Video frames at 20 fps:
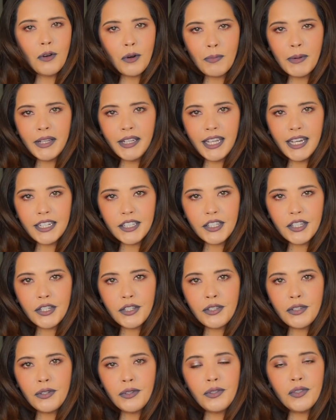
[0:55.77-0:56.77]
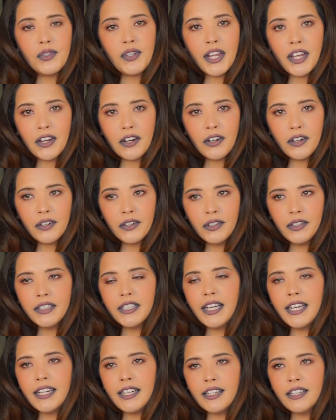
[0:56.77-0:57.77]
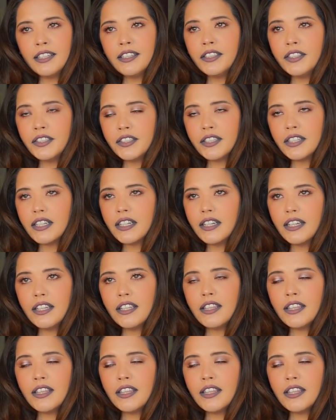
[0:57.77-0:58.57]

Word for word: for my lashes to stay curled and look